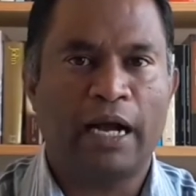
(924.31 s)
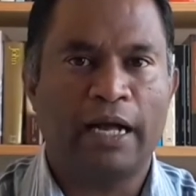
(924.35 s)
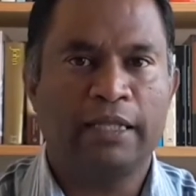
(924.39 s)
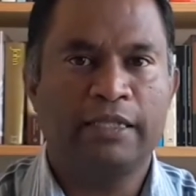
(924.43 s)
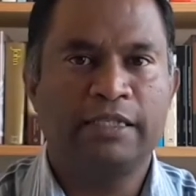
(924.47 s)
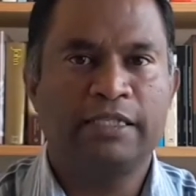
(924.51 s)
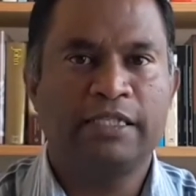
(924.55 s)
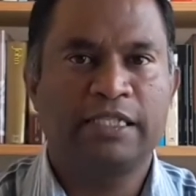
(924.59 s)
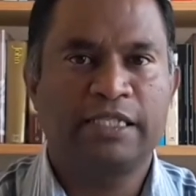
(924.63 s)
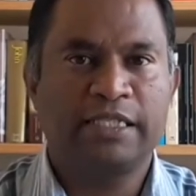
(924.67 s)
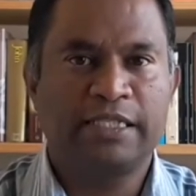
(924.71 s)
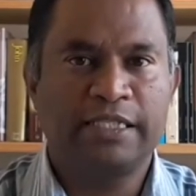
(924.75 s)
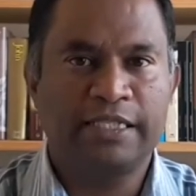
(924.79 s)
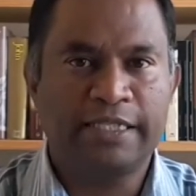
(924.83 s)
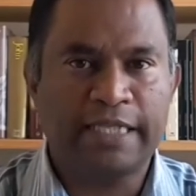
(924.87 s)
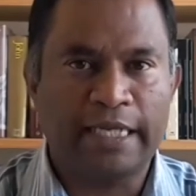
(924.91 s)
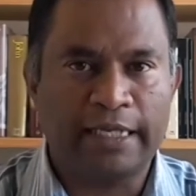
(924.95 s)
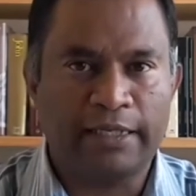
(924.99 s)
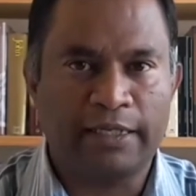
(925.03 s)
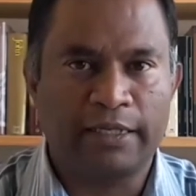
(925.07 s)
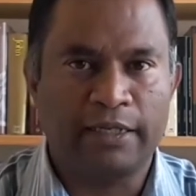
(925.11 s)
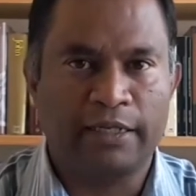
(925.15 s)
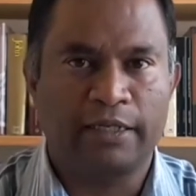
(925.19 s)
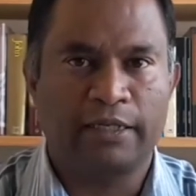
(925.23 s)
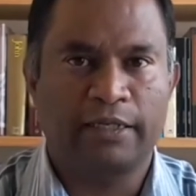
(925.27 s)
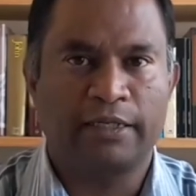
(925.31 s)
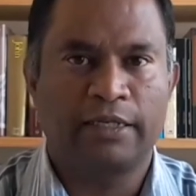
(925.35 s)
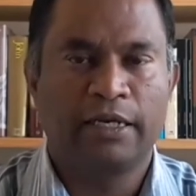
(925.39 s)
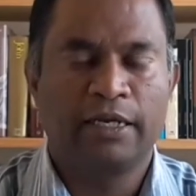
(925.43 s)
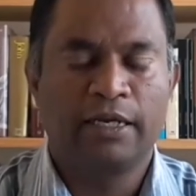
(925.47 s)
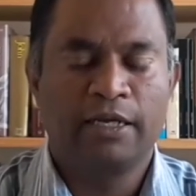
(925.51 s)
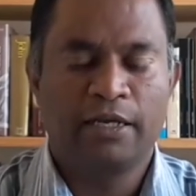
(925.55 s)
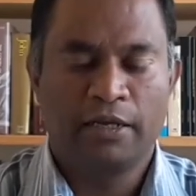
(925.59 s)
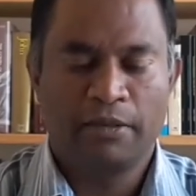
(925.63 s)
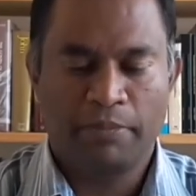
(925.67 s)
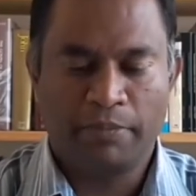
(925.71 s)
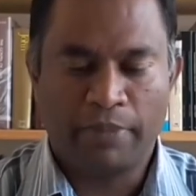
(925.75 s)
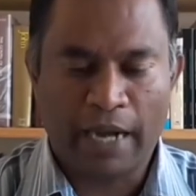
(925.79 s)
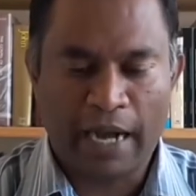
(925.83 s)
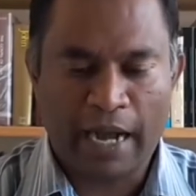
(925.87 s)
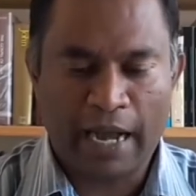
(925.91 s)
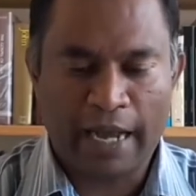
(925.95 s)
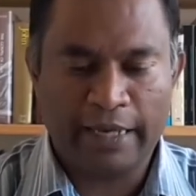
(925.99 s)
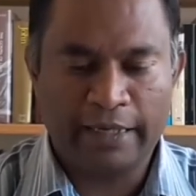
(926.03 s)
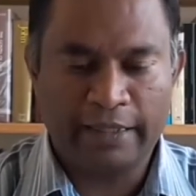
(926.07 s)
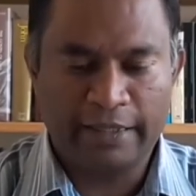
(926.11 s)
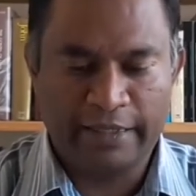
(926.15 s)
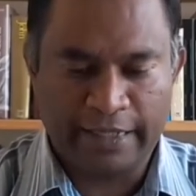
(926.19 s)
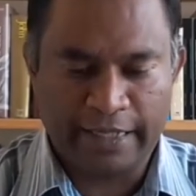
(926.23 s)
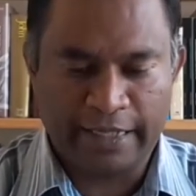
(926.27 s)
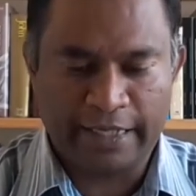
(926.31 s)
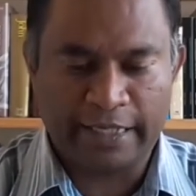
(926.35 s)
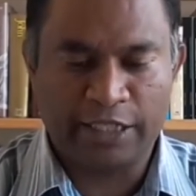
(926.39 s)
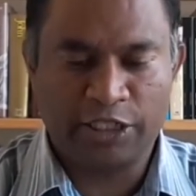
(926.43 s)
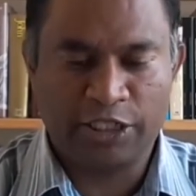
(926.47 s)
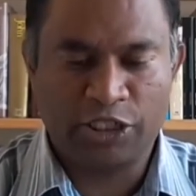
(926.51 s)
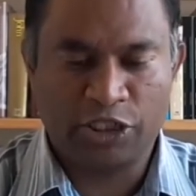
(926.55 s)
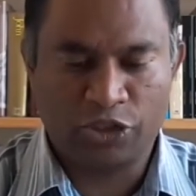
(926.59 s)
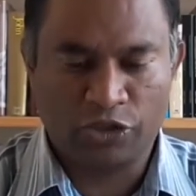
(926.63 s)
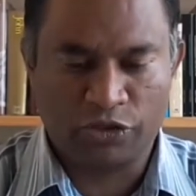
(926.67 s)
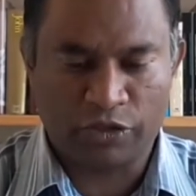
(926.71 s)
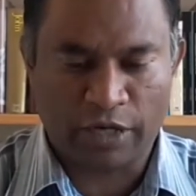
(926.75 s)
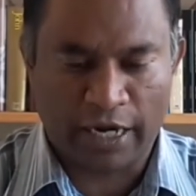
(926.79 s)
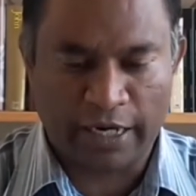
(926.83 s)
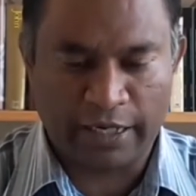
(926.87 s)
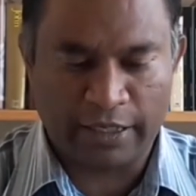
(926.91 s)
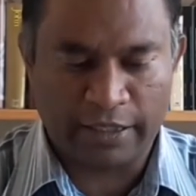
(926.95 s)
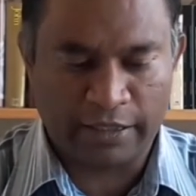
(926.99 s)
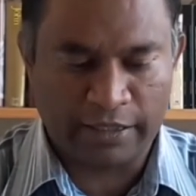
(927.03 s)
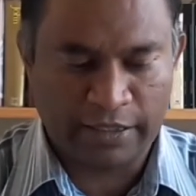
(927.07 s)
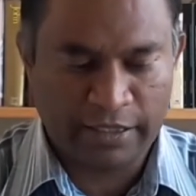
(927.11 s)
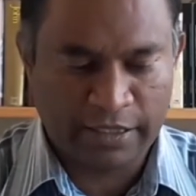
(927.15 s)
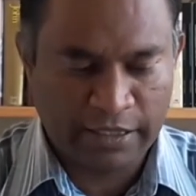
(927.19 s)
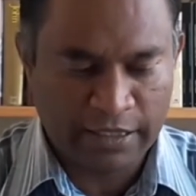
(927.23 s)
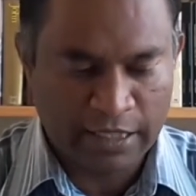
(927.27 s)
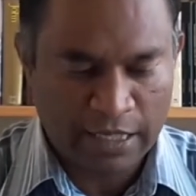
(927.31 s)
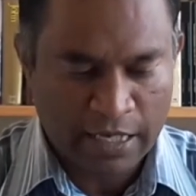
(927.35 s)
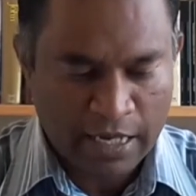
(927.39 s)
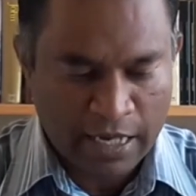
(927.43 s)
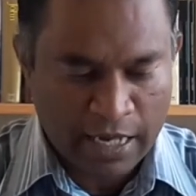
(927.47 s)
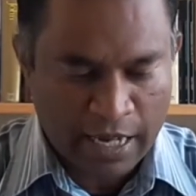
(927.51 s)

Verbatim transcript: unsettled by these trials.